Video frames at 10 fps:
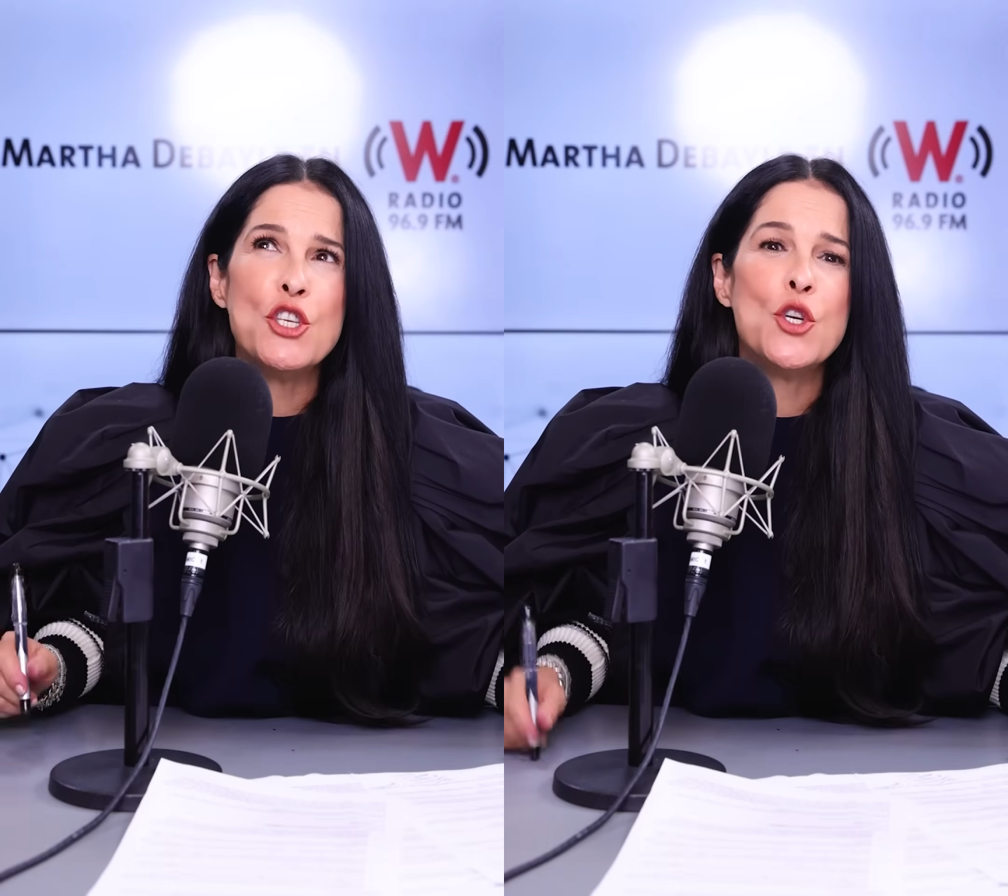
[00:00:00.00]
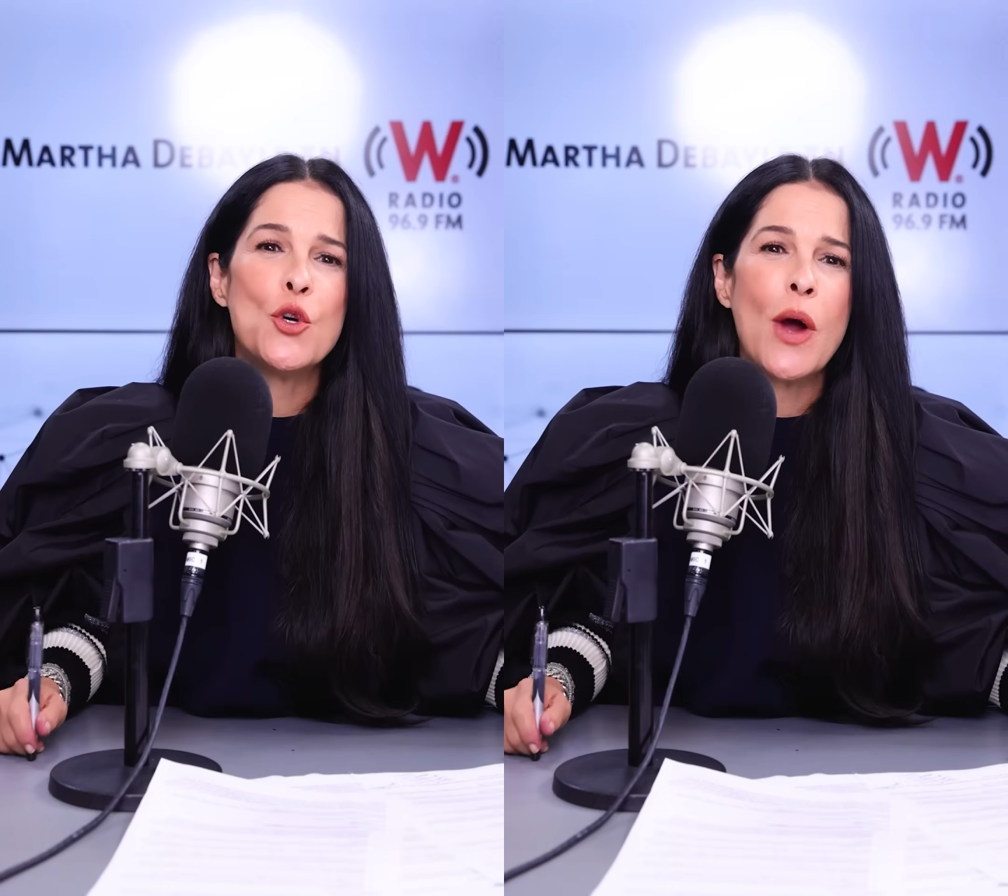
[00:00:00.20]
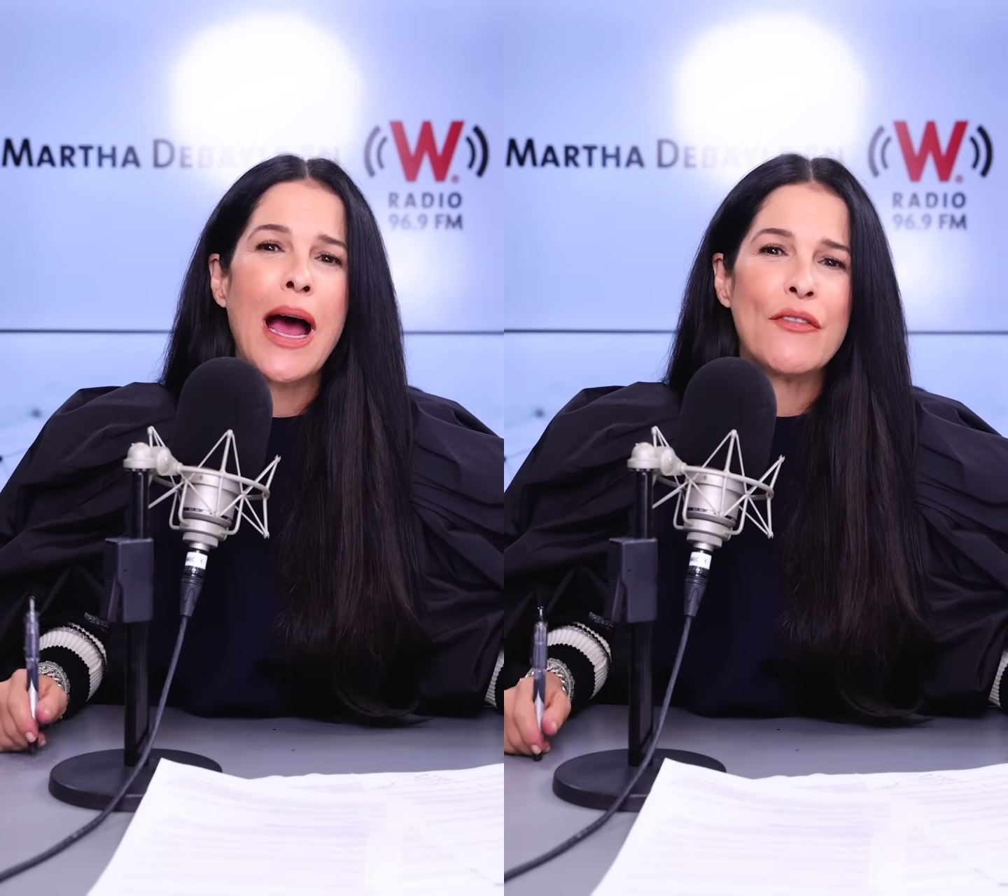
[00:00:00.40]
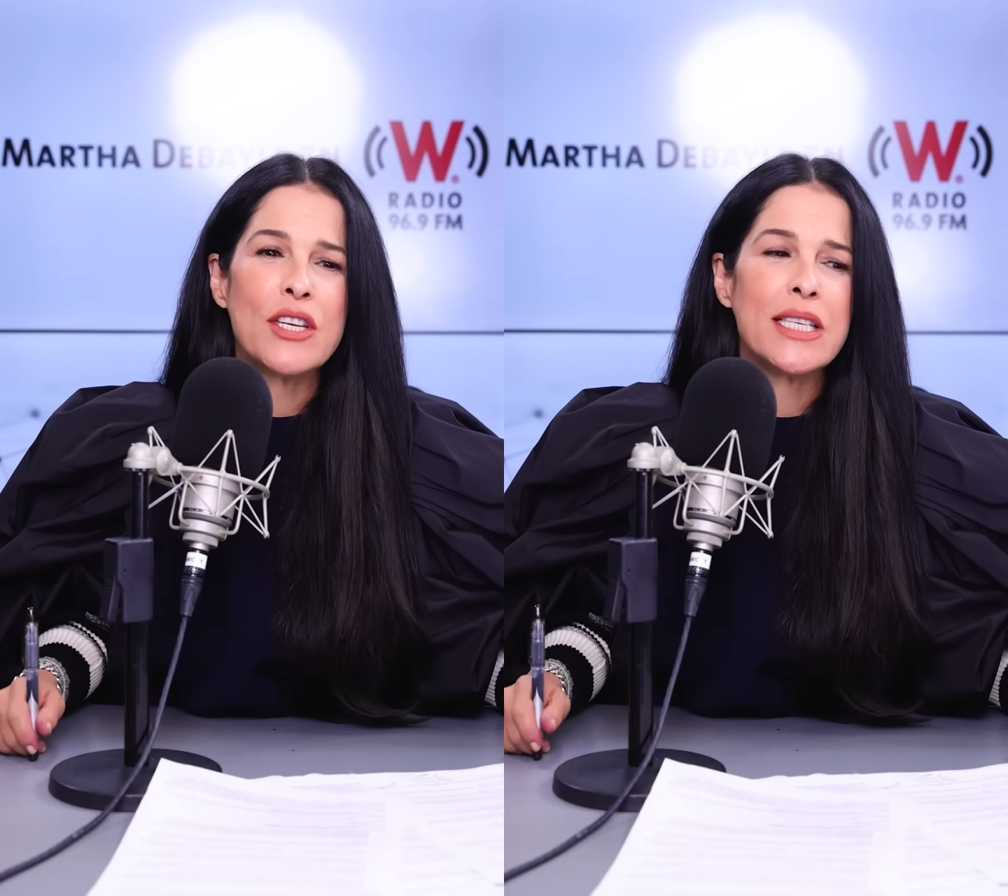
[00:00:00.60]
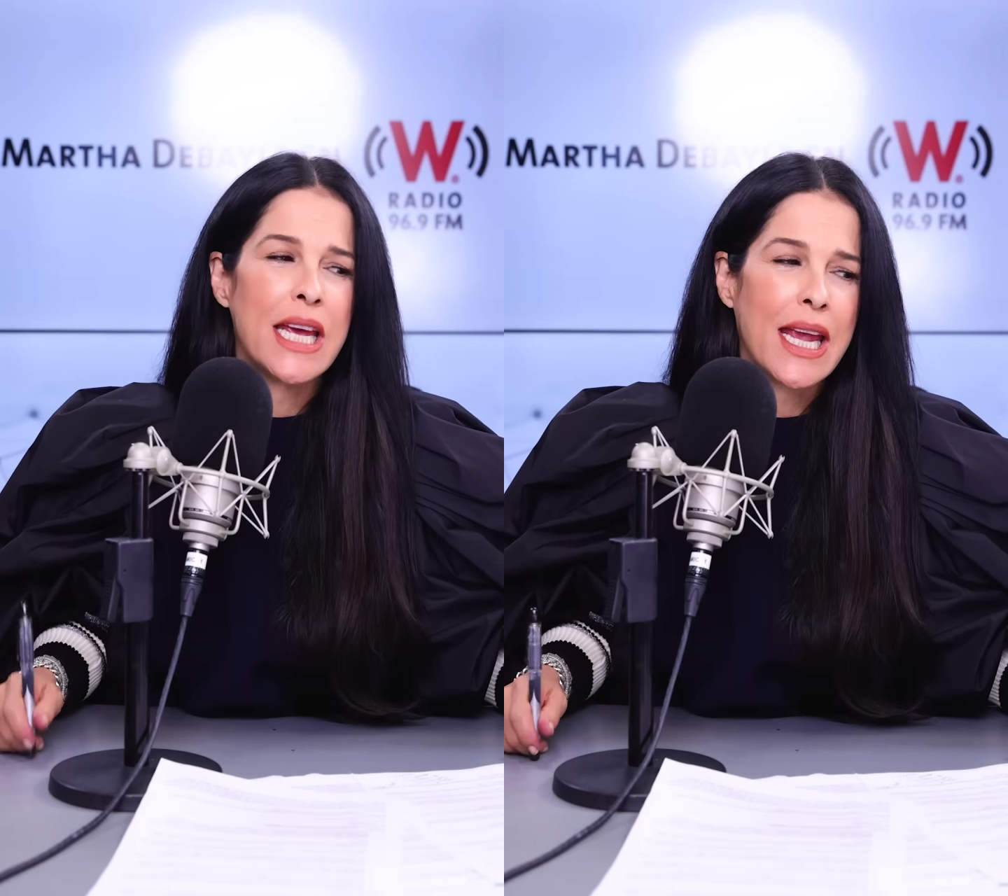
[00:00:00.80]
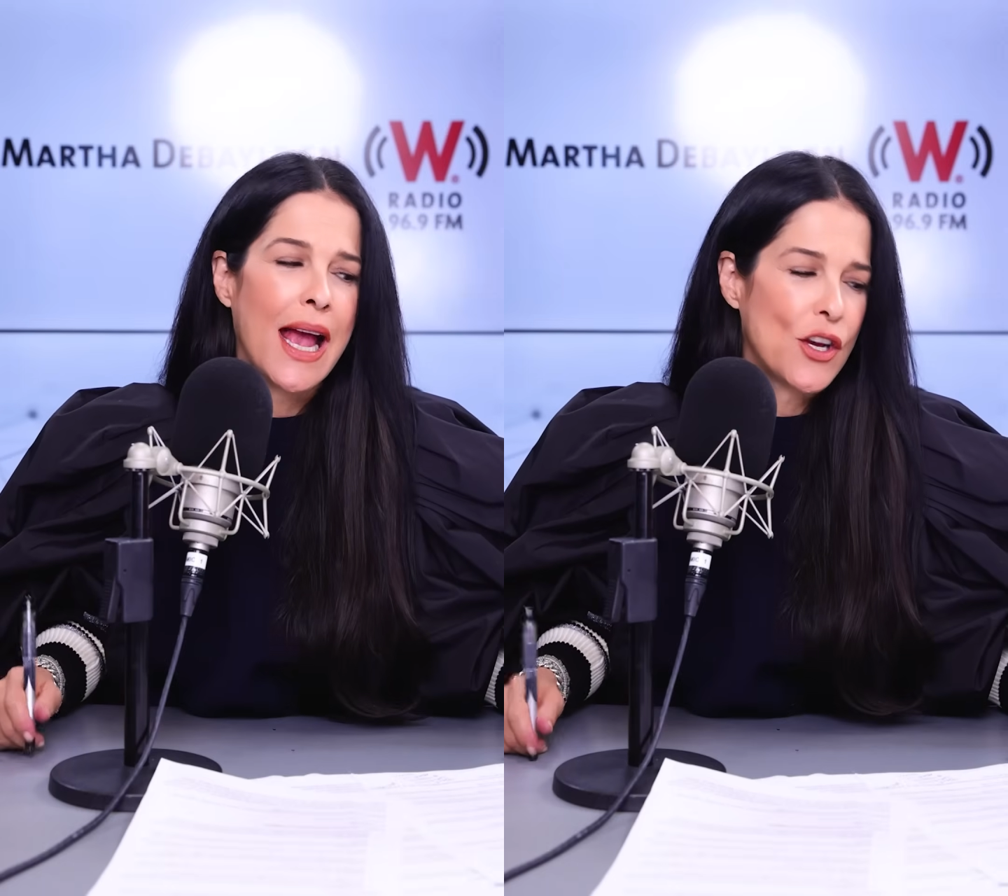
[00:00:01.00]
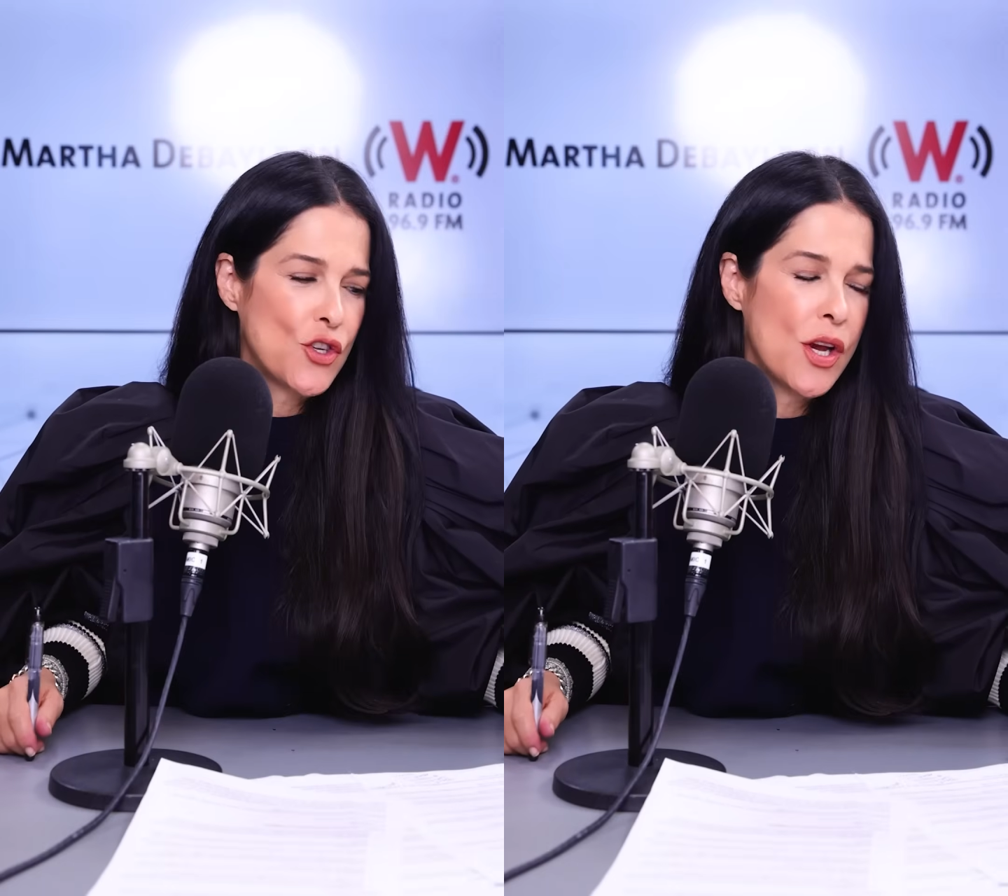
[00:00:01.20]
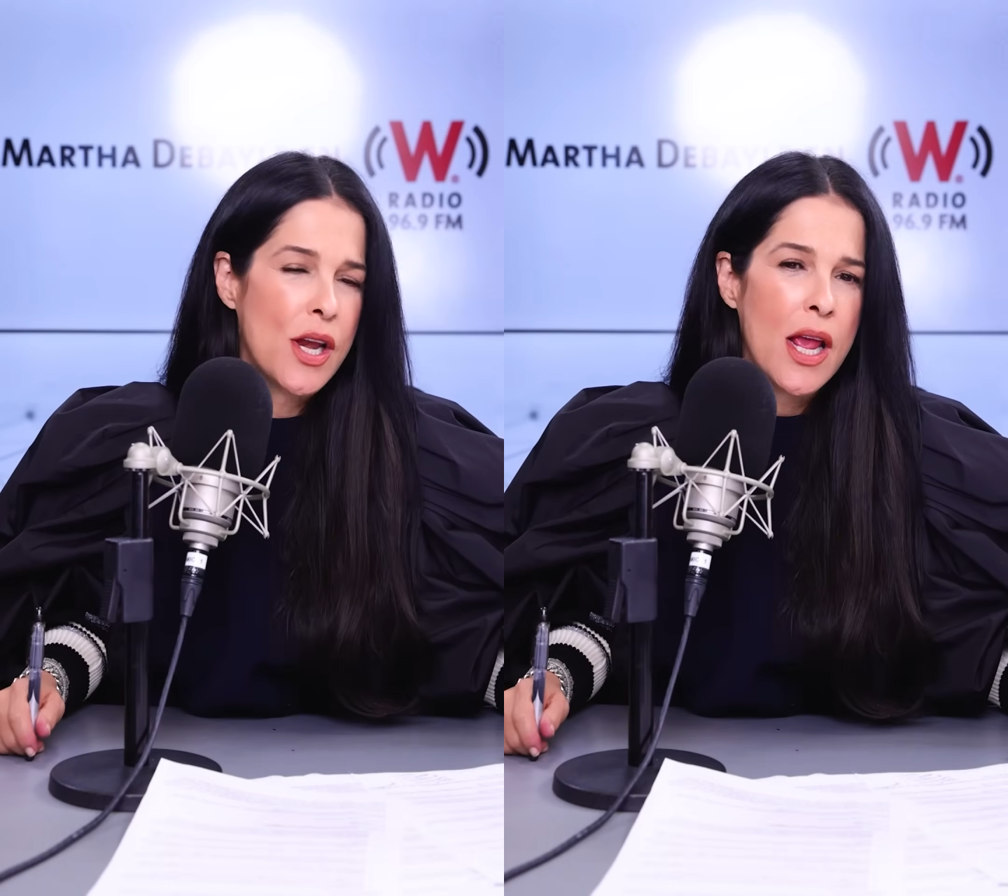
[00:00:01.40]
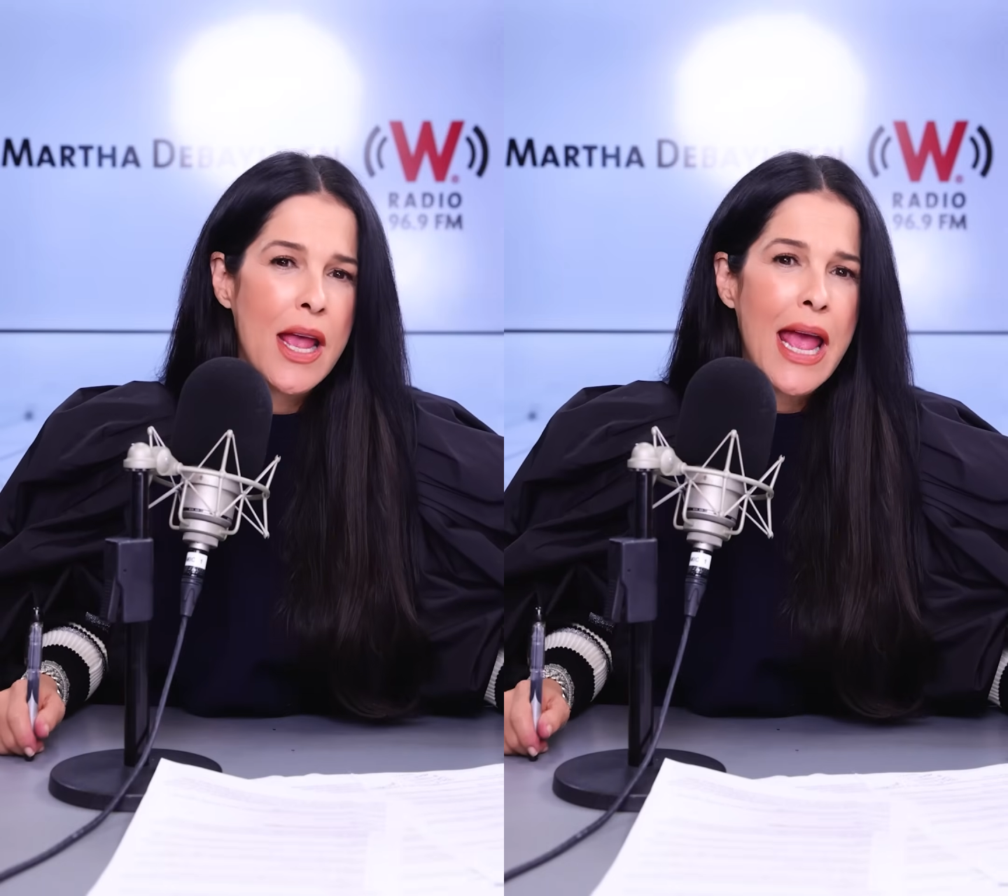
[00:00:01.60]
do have to take action